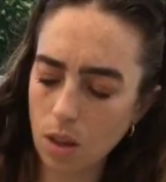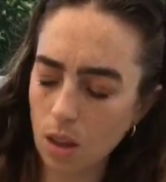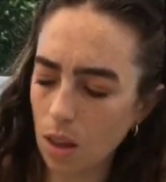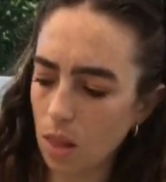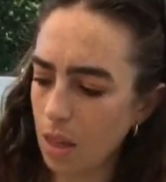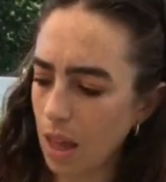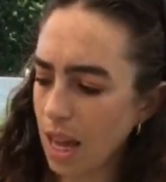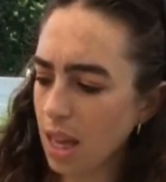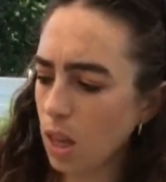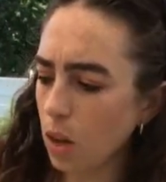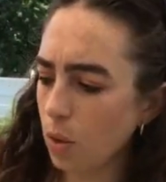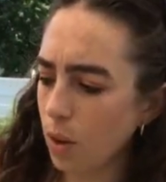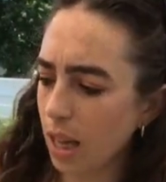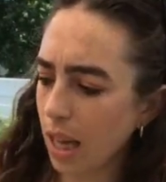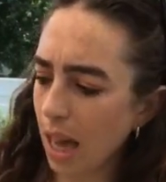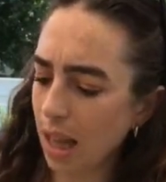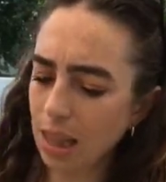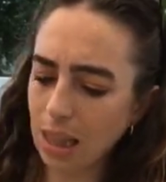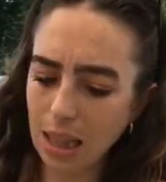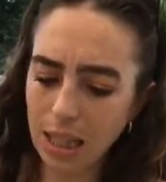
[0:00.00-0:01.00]
Thank you
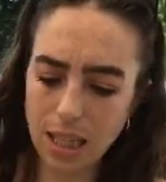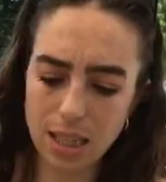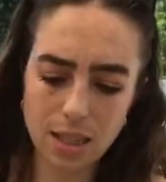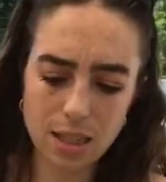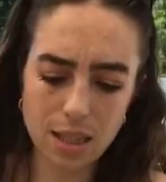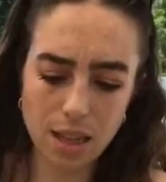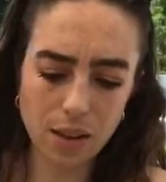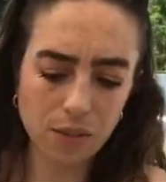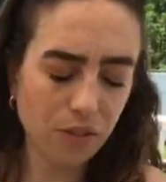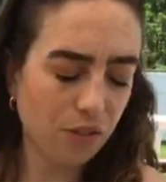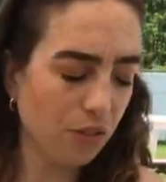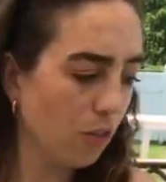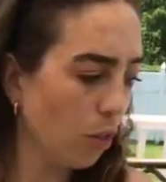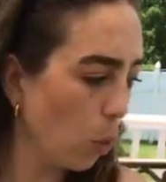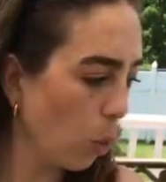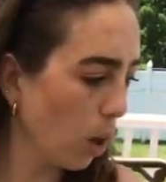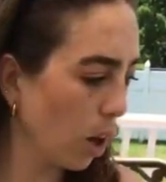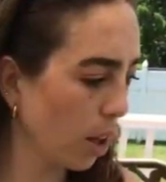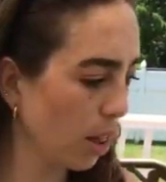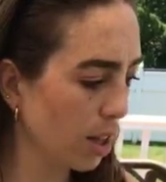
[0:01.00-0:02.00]
again, Lindsay,
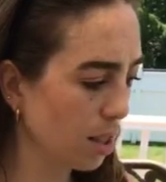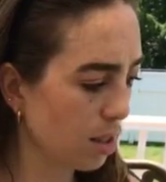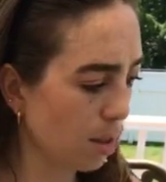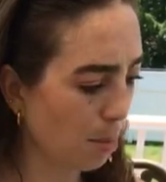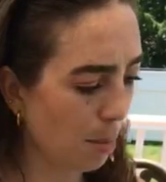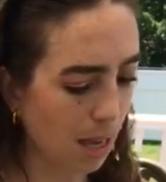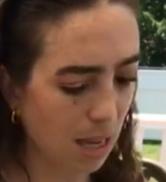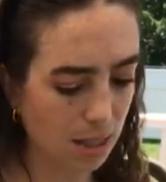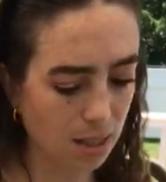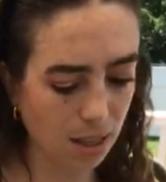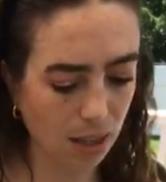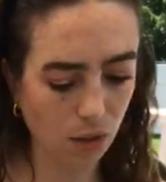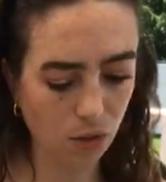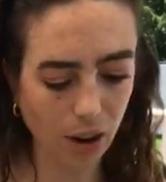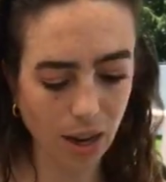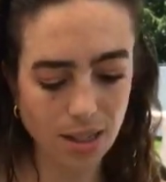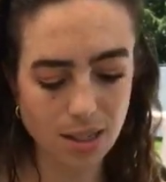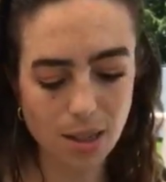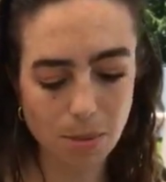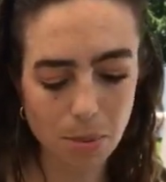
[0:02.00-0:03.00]
for this amazing
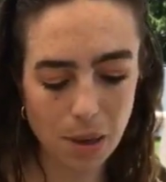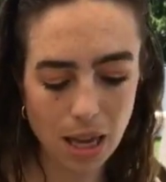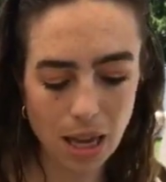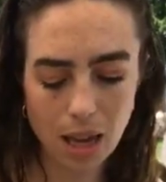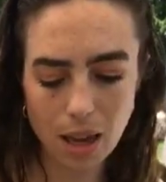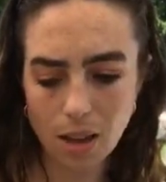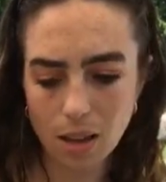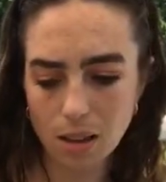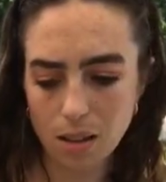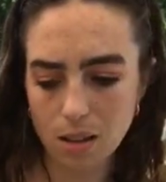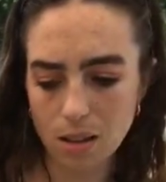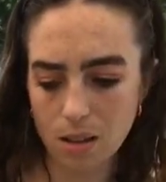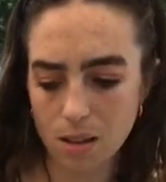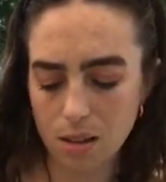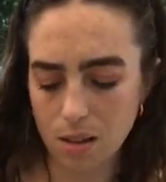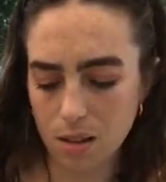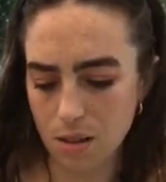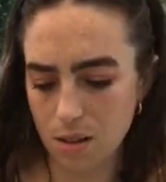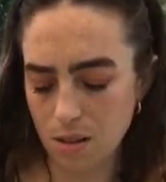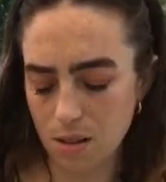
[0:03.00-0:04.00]
recipe.
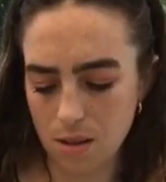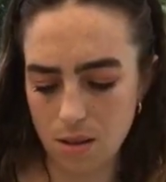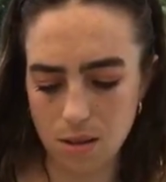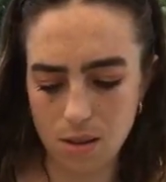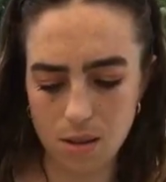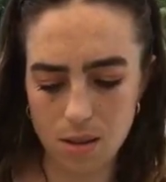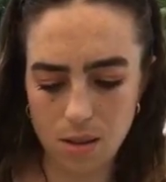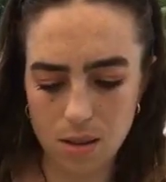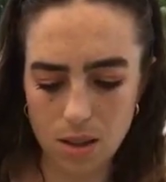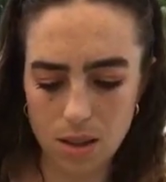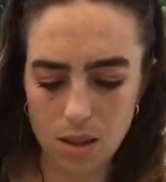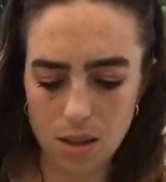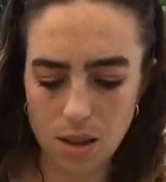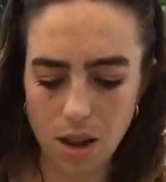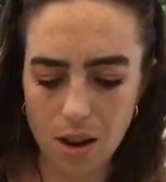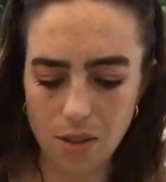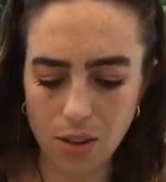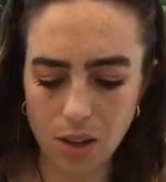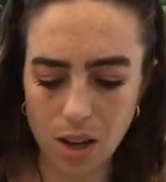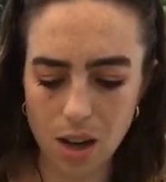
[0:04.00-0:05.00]
These
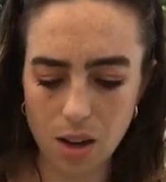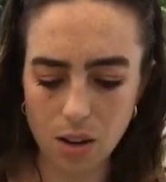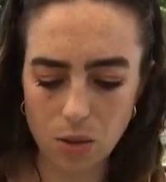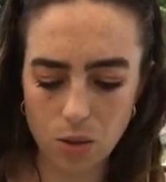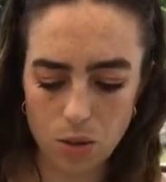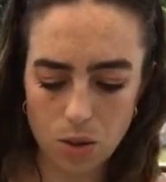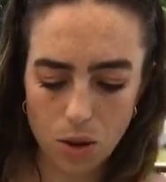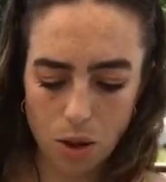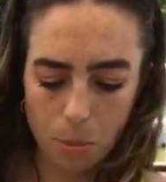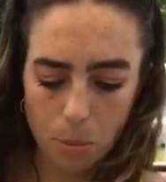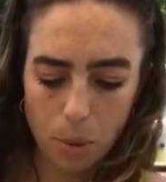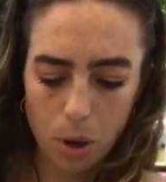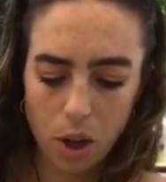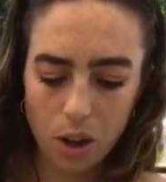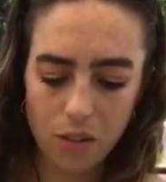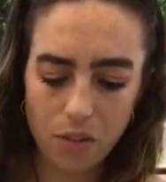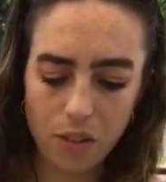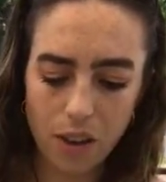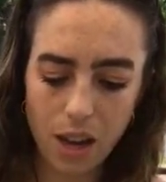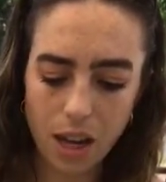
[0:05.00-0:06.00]
avocados are
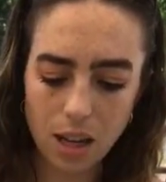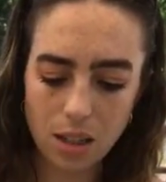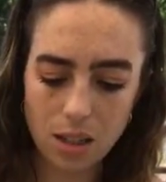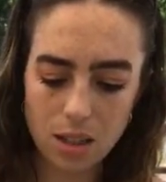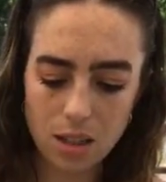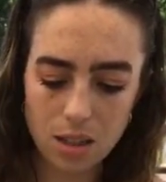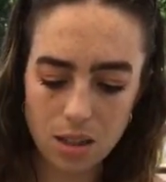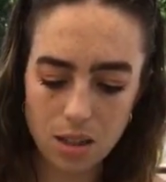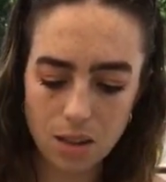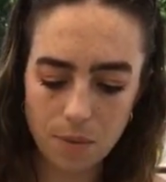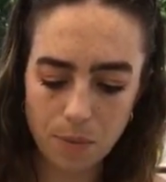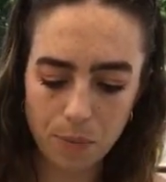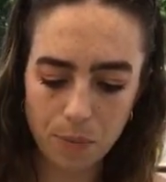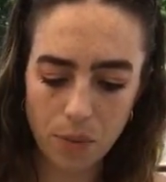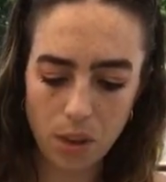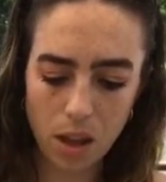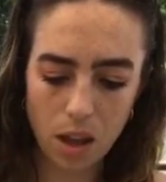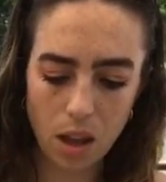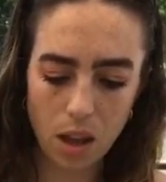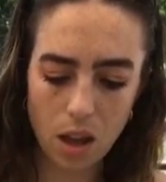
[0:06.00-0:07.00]
perfect.
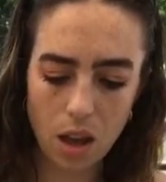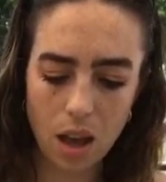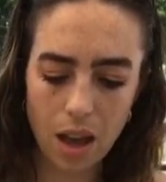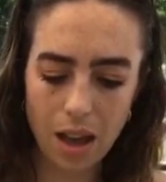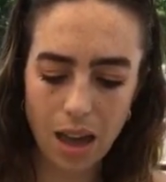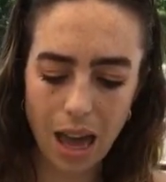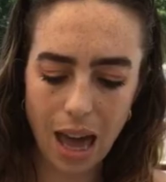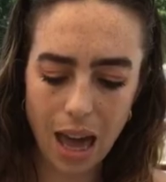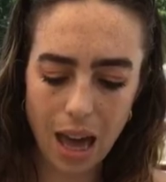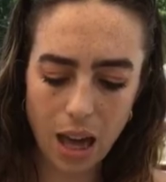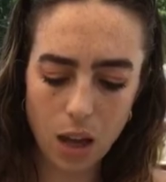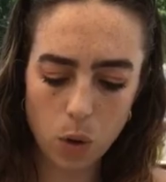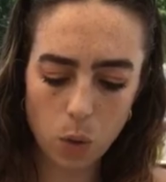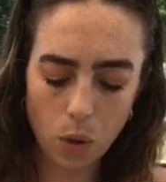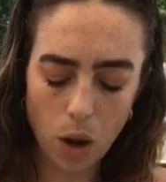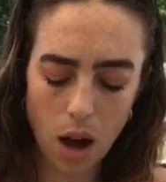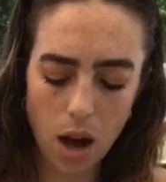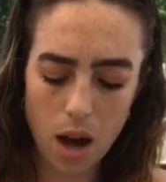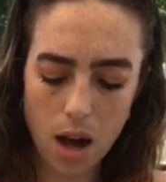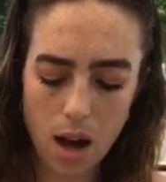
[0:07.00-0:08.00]
And
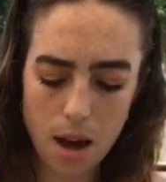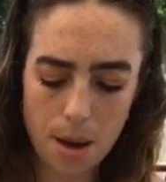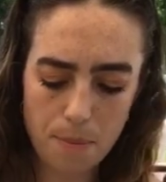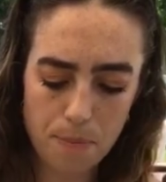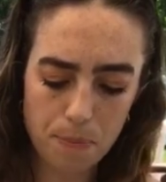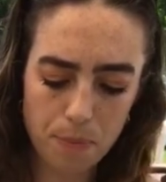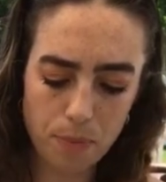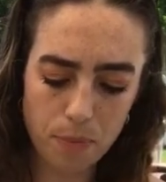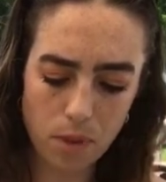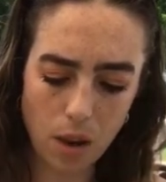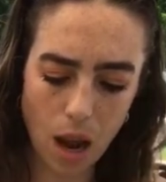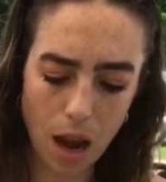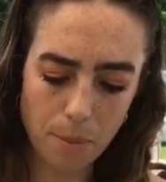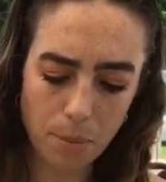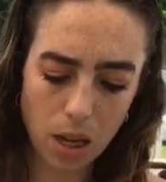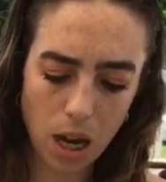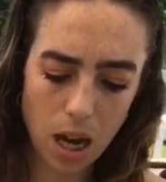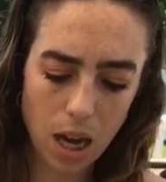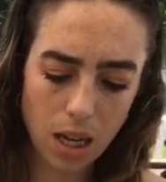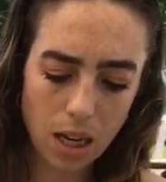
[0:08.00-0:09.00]
I'm
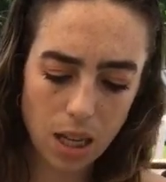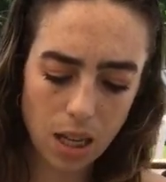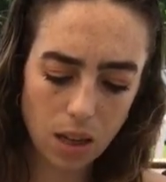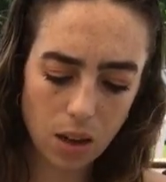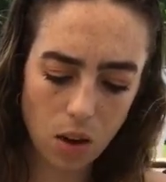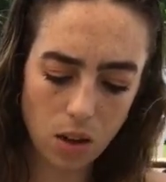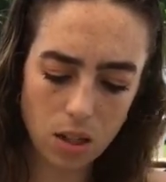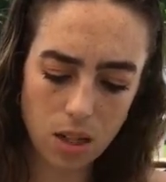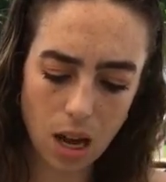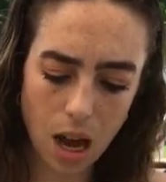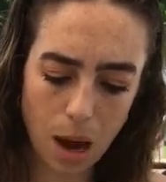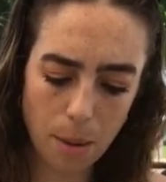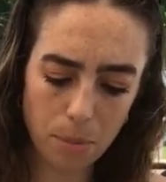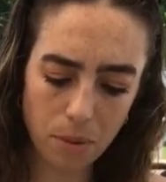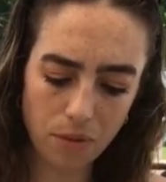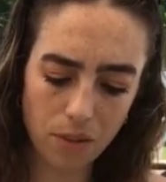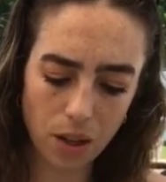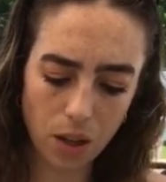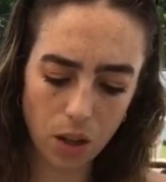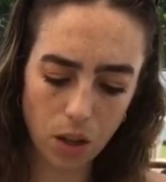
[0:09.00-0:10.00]
cutting on top of
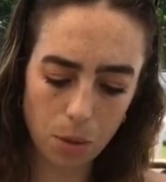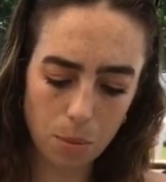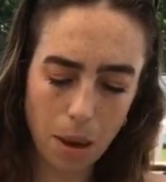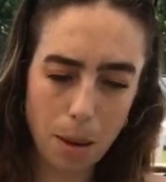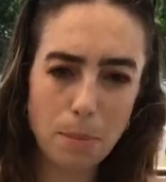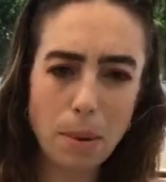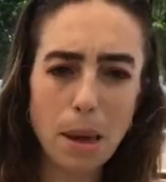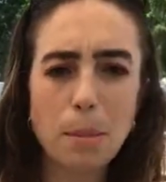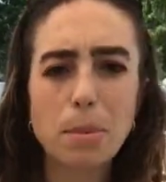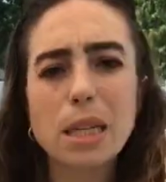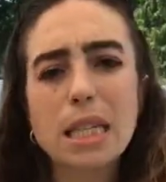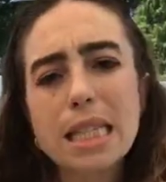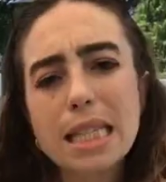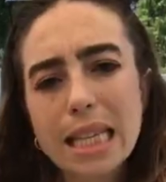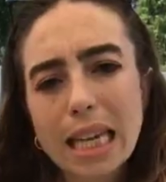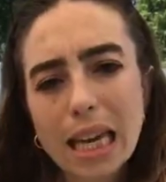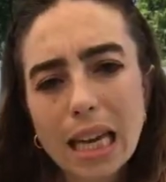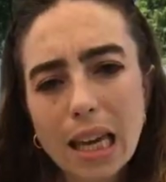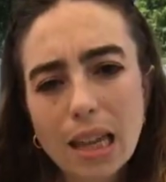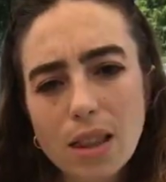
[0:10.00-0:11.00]
here. You might be able to
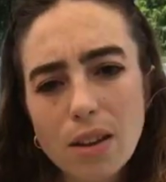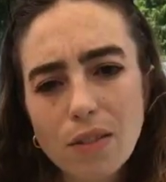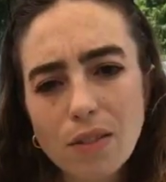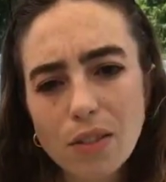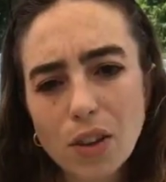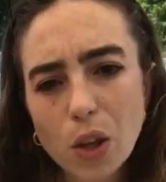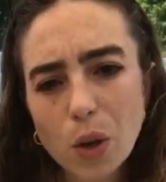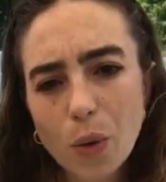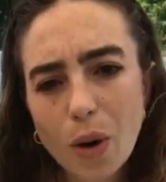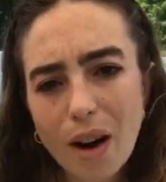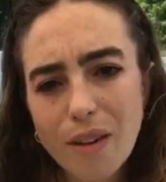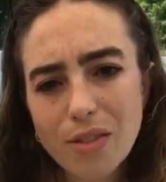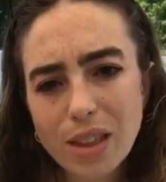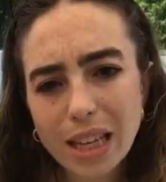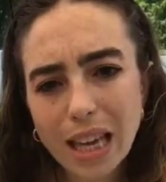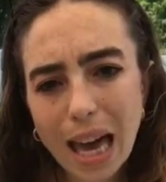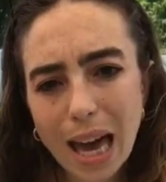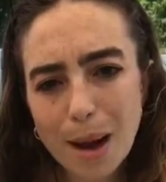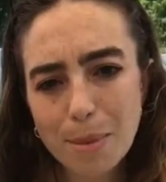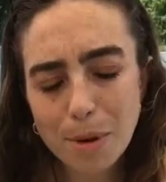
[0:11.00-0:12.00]
see it in the view of the
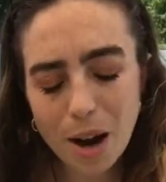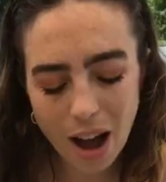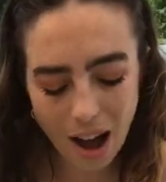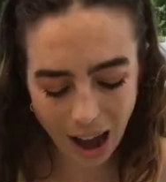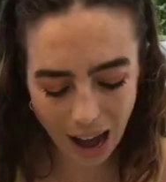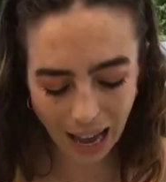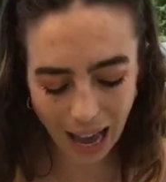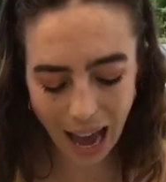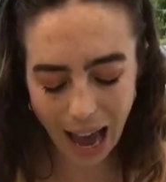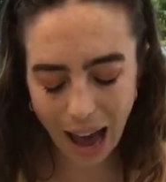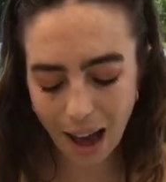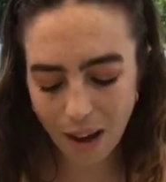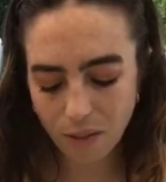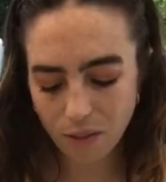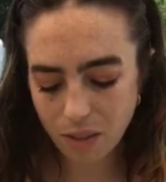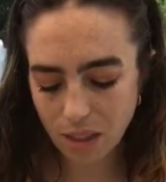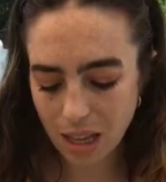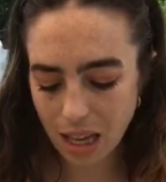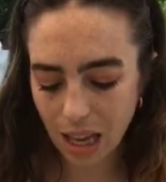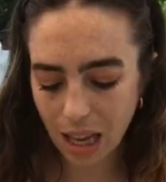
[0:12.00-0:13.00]
camera. I have
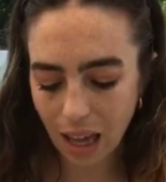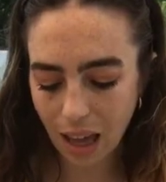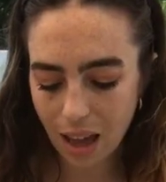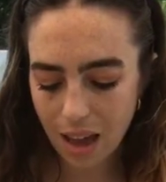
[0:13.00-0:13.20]
the